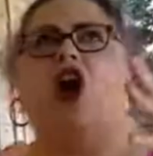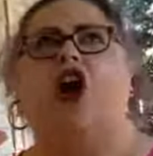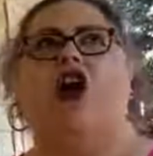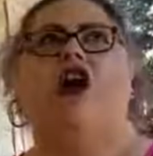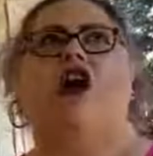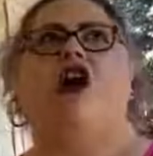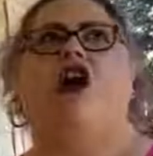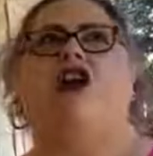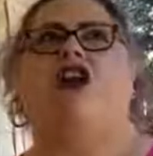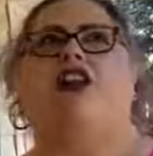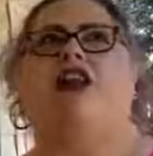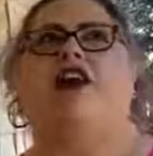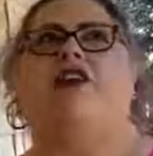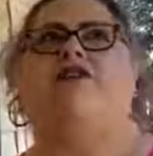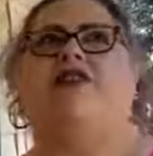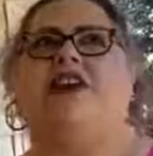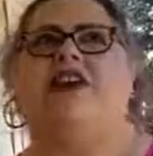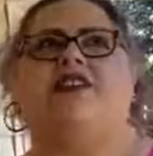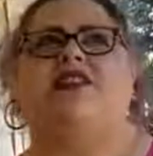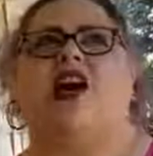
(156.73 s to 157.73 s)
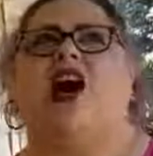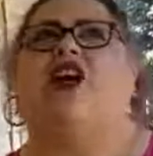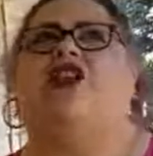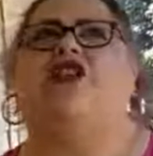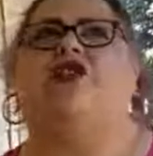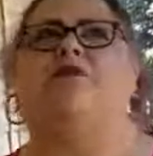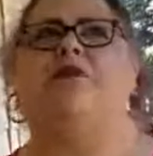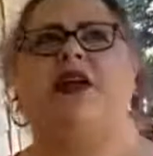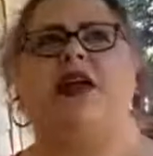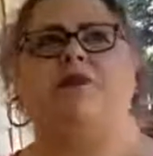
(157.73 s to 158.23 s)
all of these
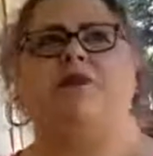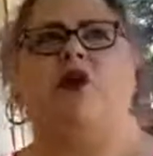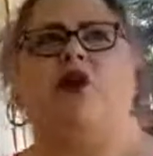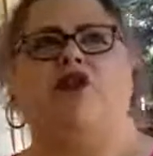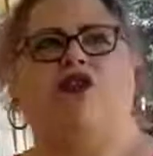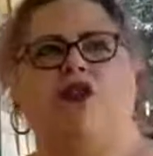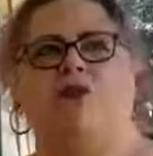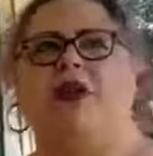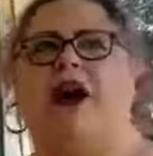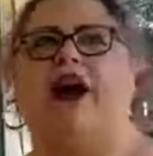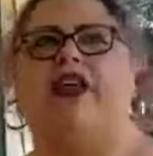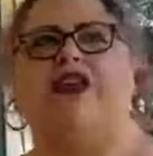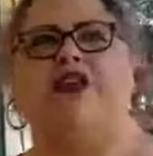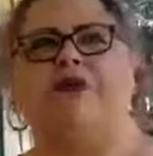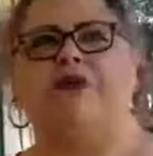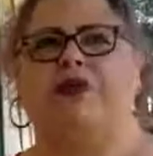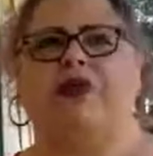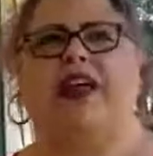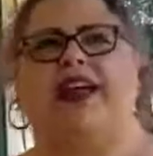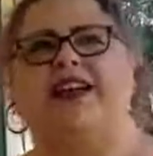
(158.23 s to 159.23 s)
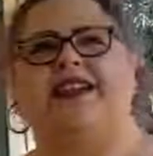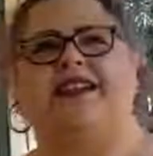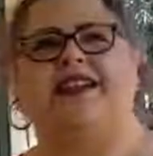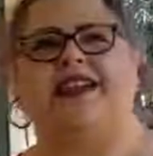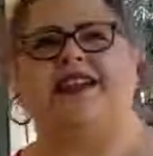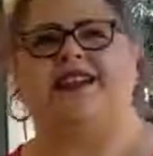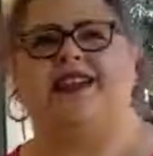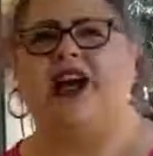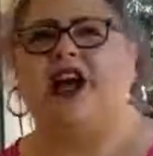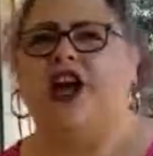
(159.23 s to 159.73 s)
other people from other
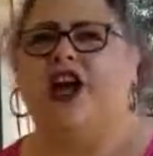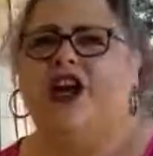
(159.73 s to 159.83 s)
places.